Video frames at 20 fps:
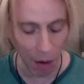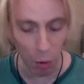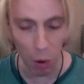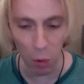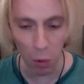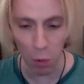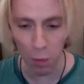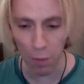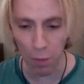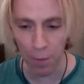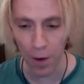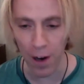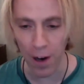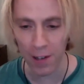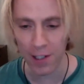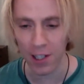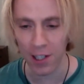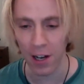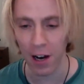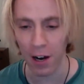well,
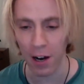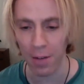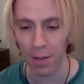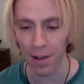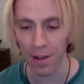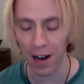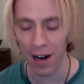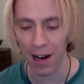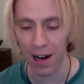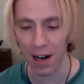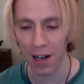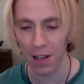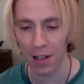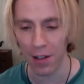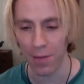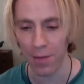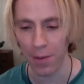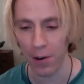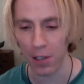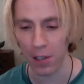first off, the
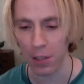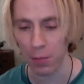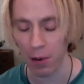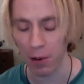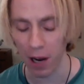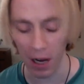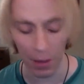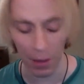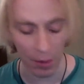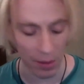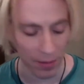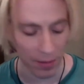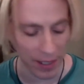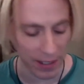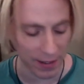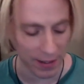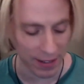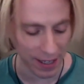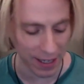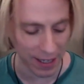first problem
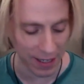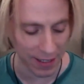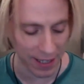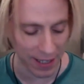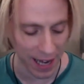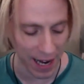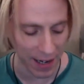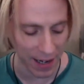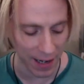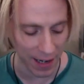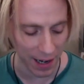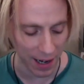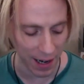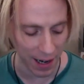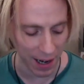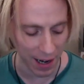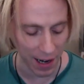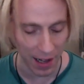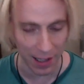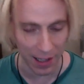is that,
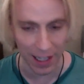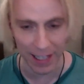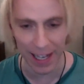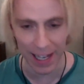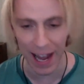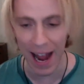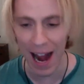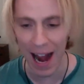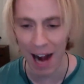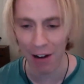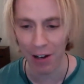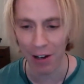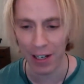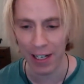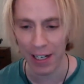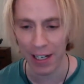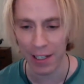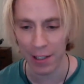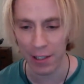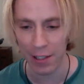like,
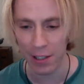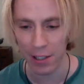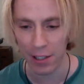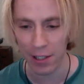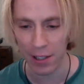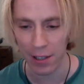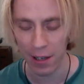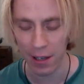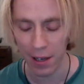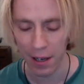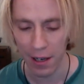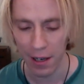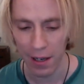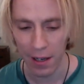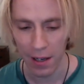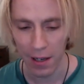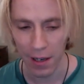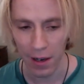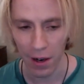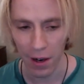arrogance
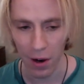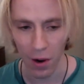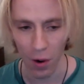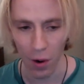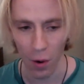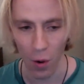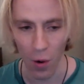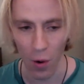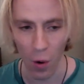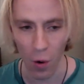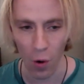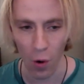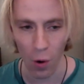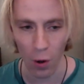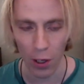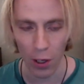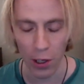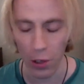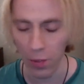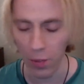
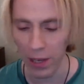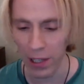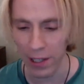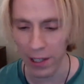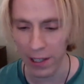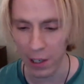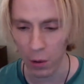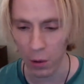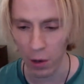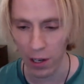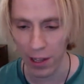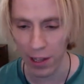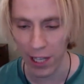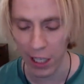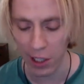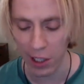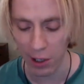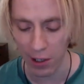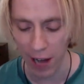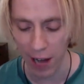or humility or whatever,
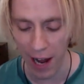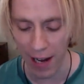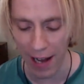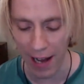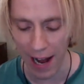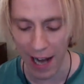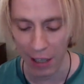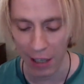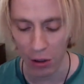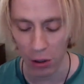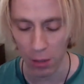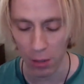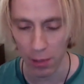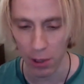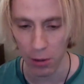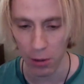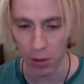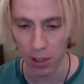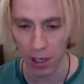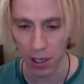these are not
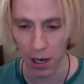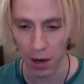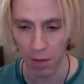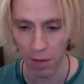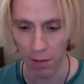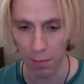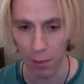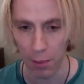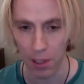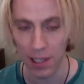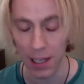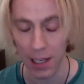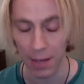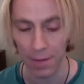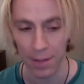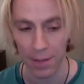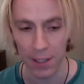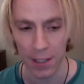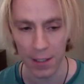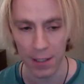attributes of
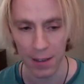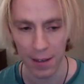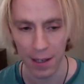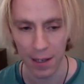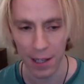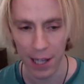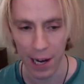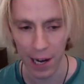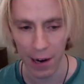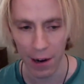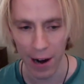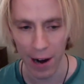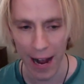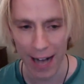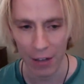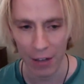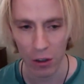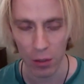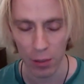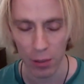beliefs. They are
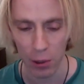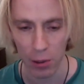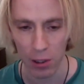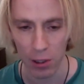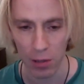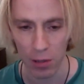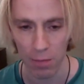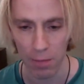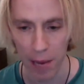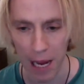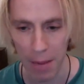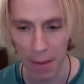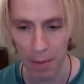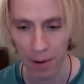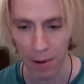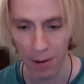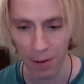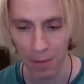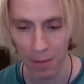attributes of people.